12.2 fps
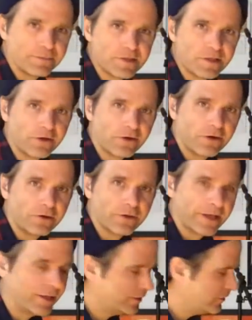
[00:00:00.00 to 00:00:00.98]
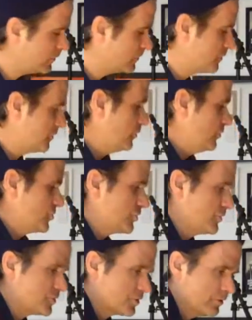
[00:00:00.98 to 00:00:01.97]
T. Hall. I, I did some solo
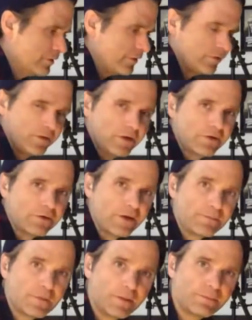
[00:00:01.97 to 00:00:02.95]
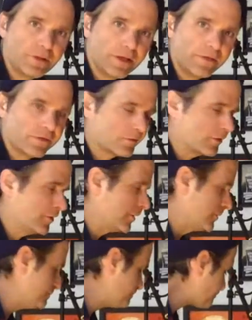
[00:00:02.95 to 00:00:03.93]
shows earlier this year, and I, I played this song.
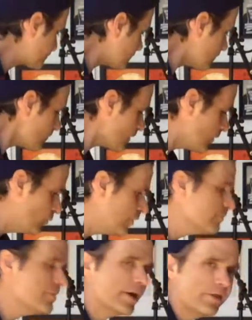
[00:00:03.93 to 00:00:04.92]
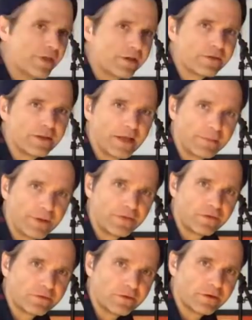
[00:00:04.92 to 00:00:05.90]
And one of the many things I like about
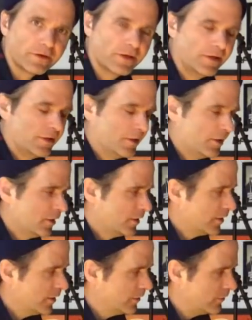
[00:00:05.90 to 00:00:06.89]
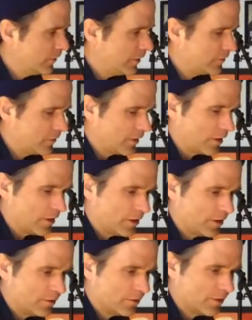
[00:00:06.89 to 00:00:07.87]
this song is that. Uh,
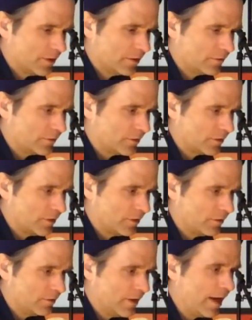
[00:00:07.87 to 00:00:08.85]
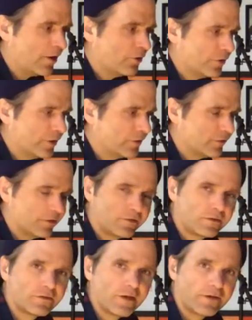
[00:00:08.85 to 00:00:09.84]
It, uh, it now
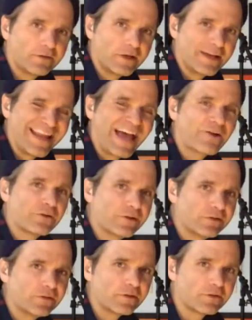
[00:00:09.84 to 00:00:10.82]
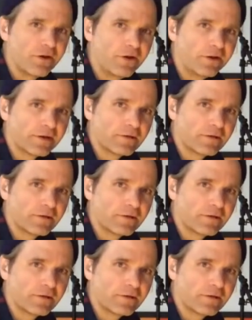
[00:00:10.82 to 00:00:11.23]
exists as an anachronistic song.